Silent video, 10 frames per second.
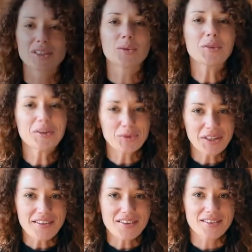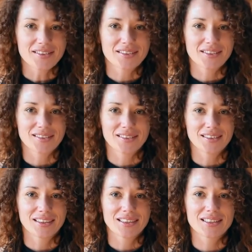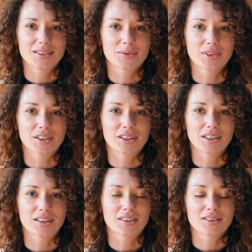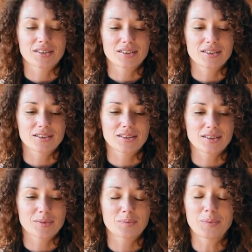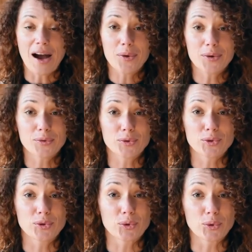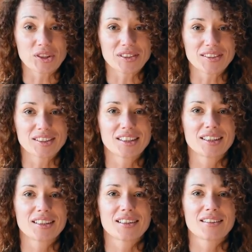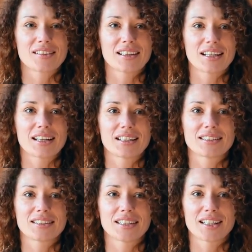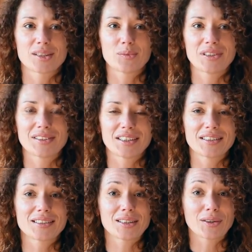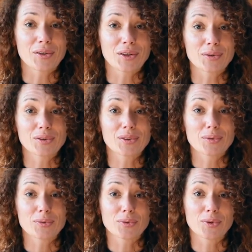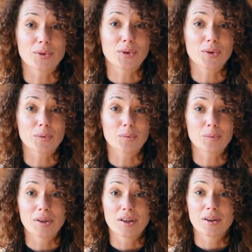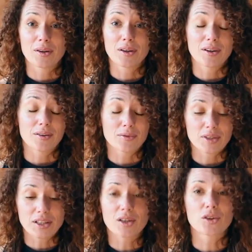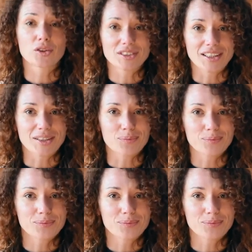Cobra breath, it's a very powerful tool that has been in secret for a very long time,